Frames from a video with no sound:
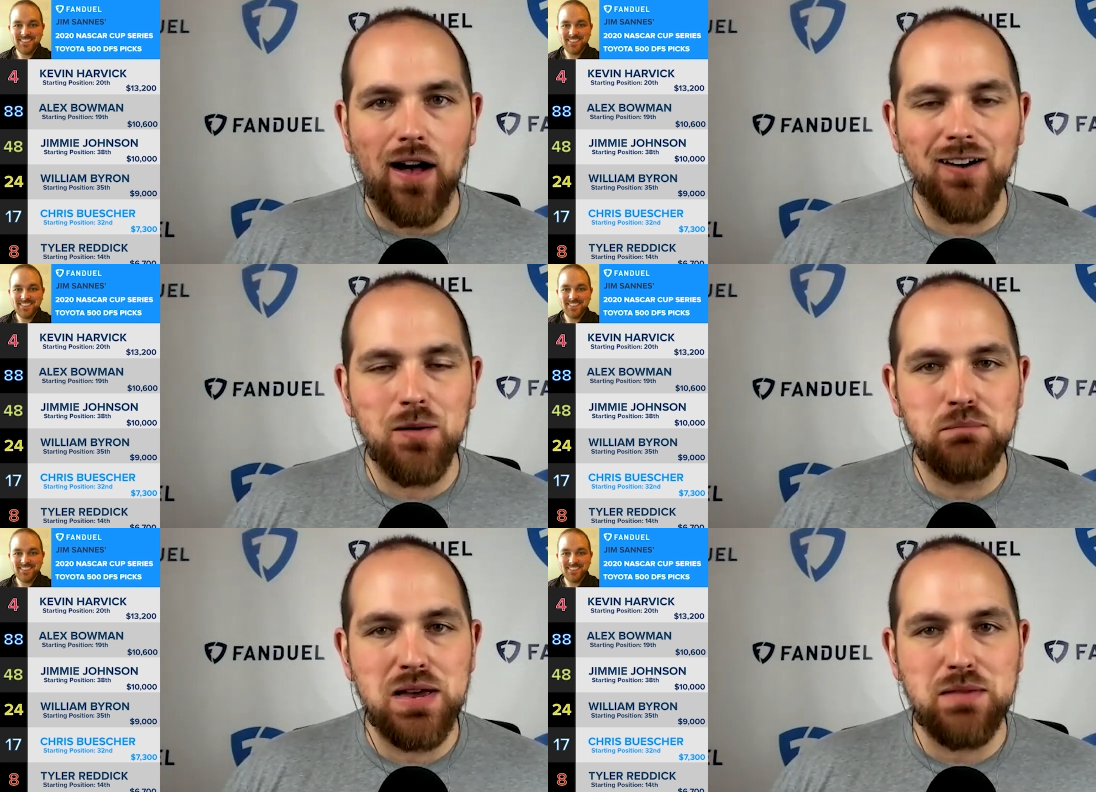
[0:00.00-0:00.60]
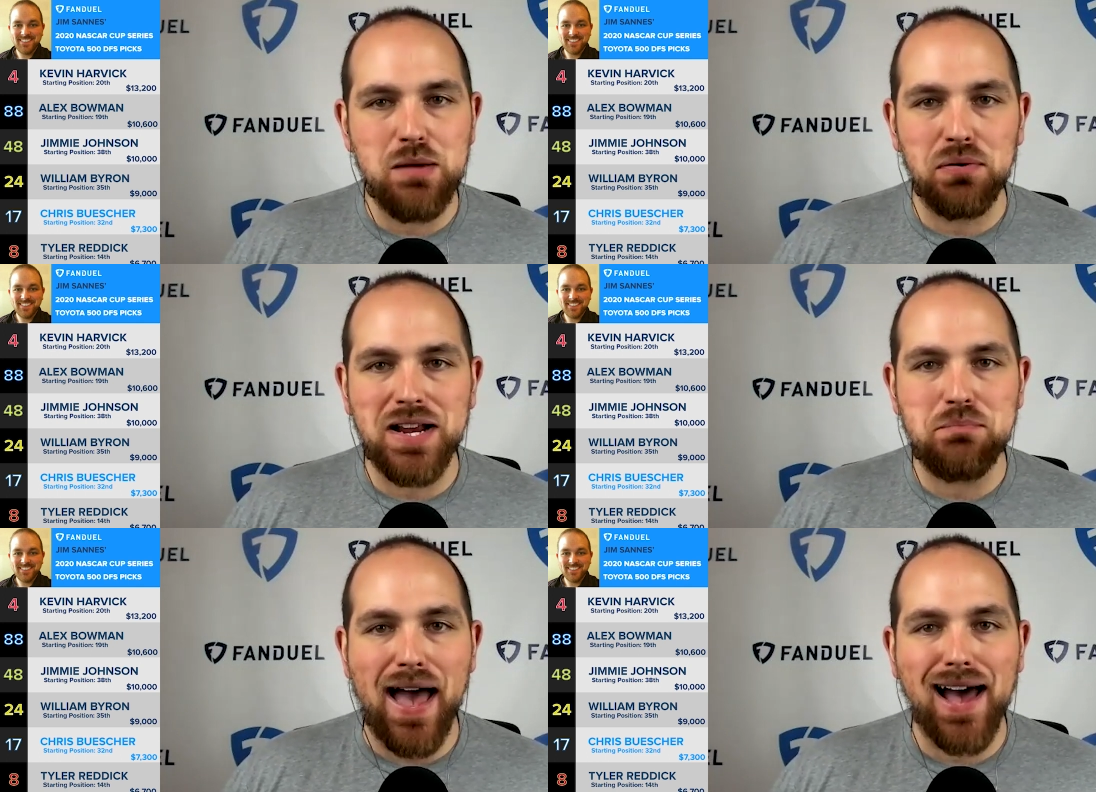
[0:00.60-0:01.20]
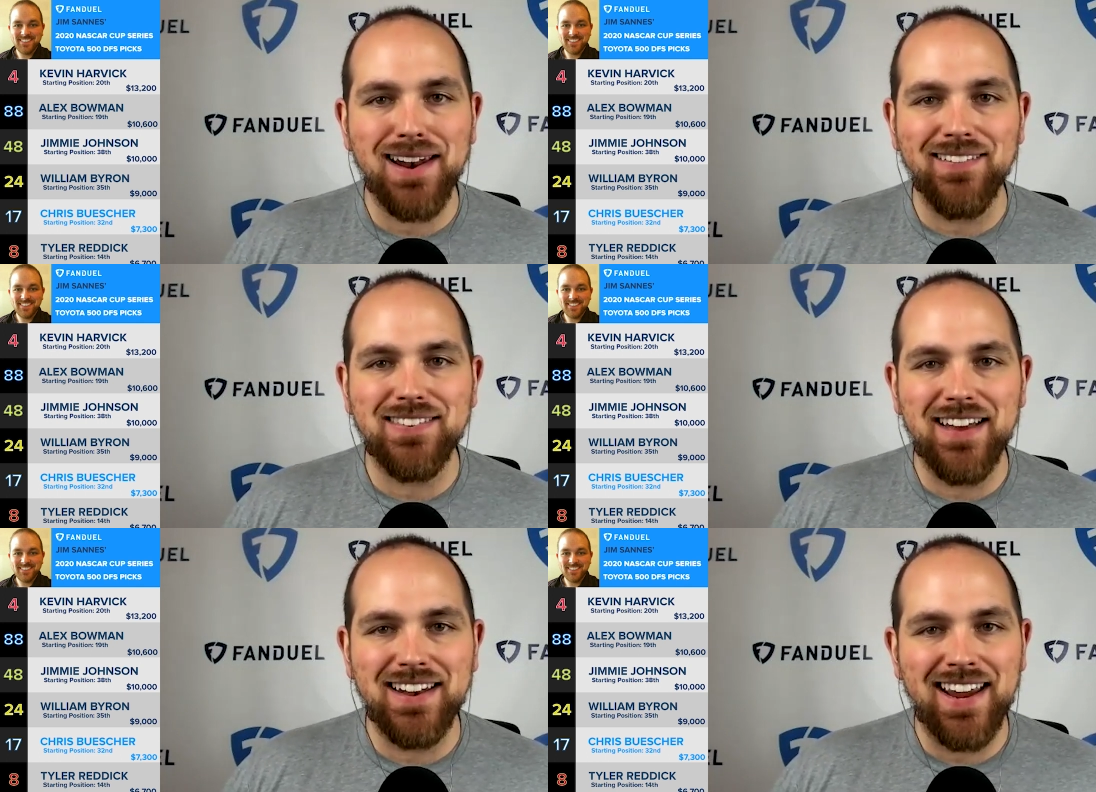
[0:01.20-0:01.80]
Speaker 1: It bit me pretty bad on
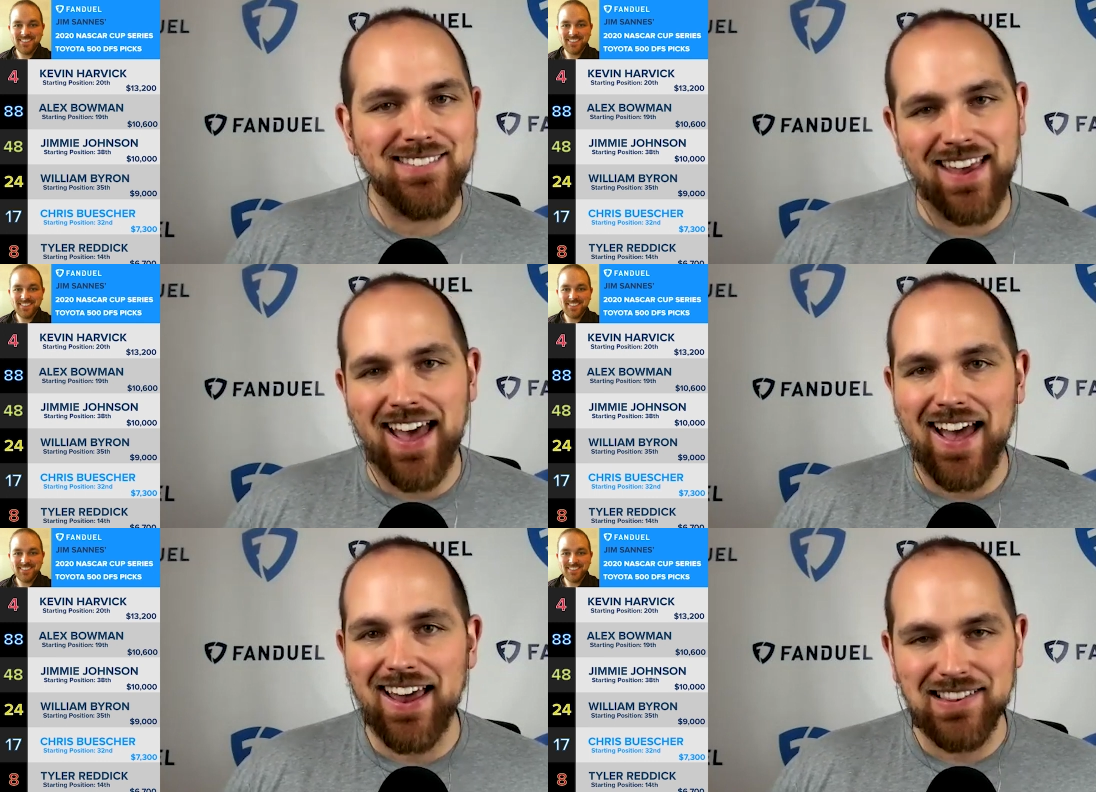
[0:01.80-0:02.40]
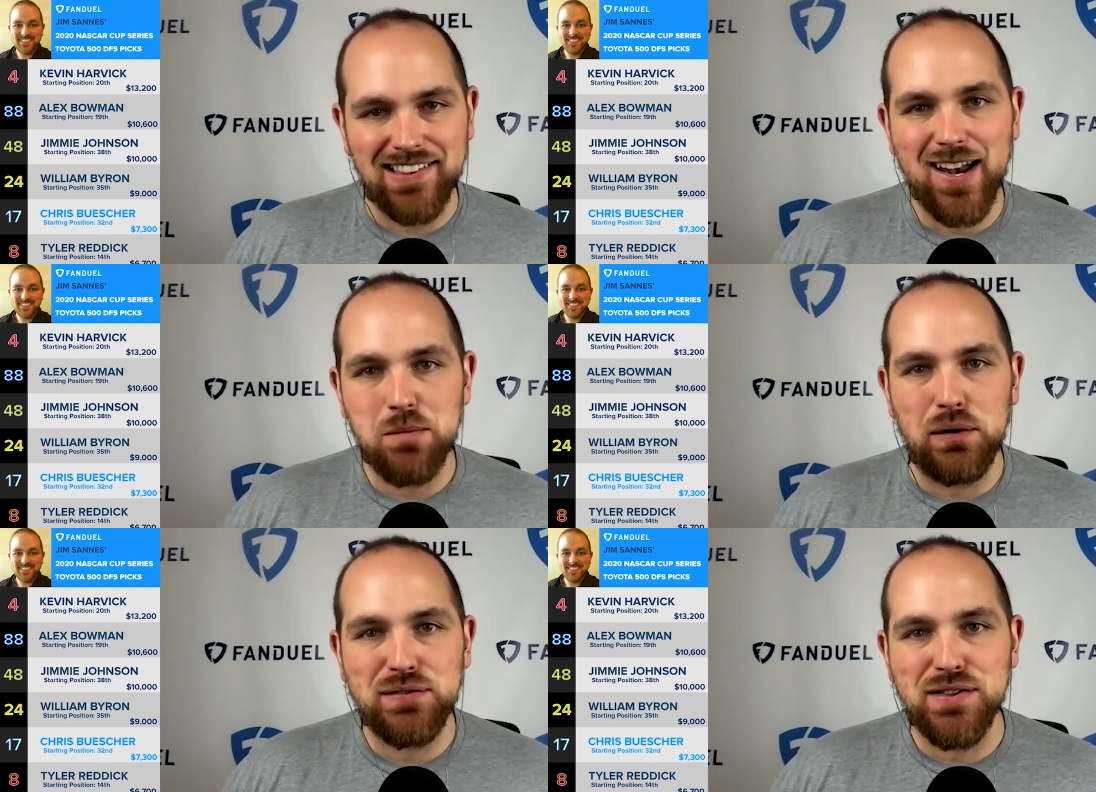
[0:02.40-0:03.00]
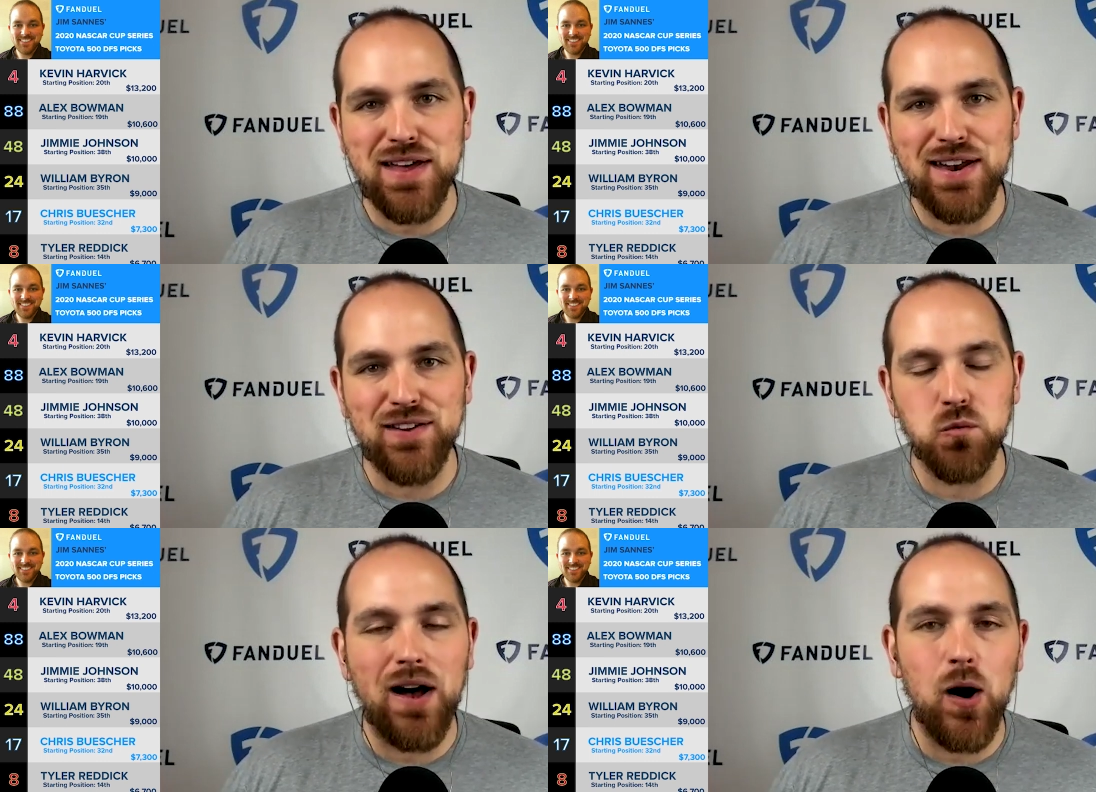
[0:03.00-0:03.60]
Sunday as I had a lot of Buescher then as
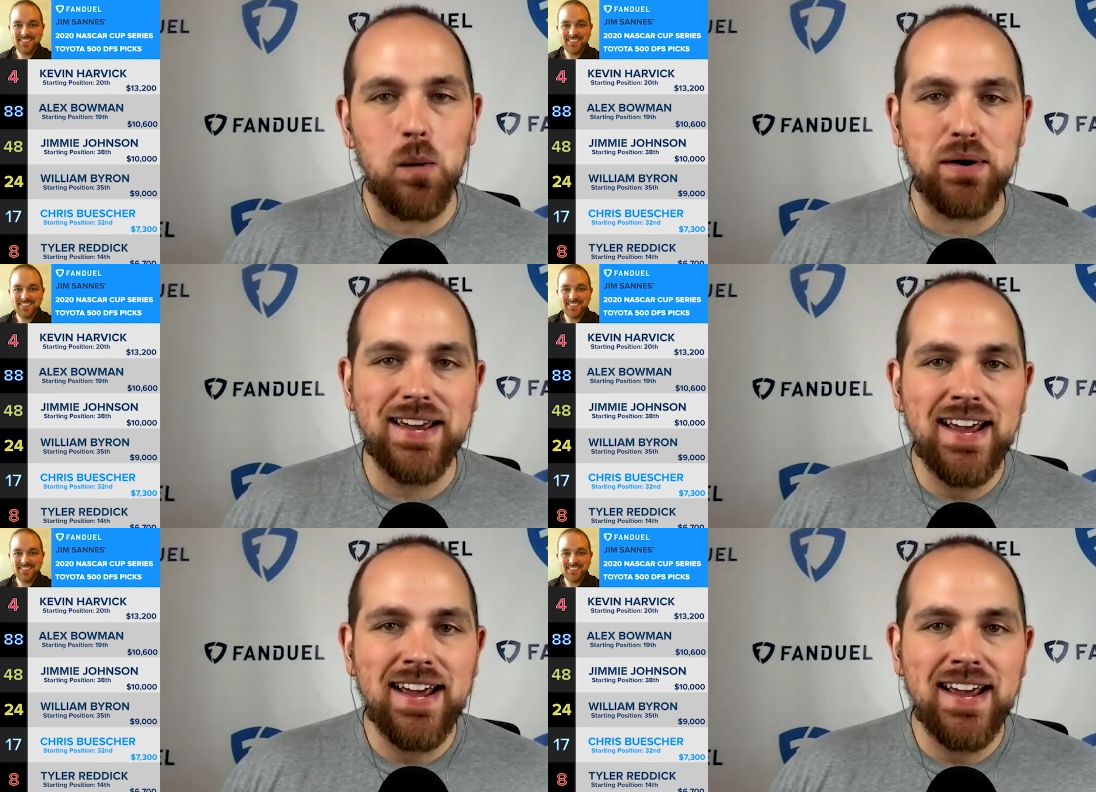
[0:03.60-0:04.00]
well. But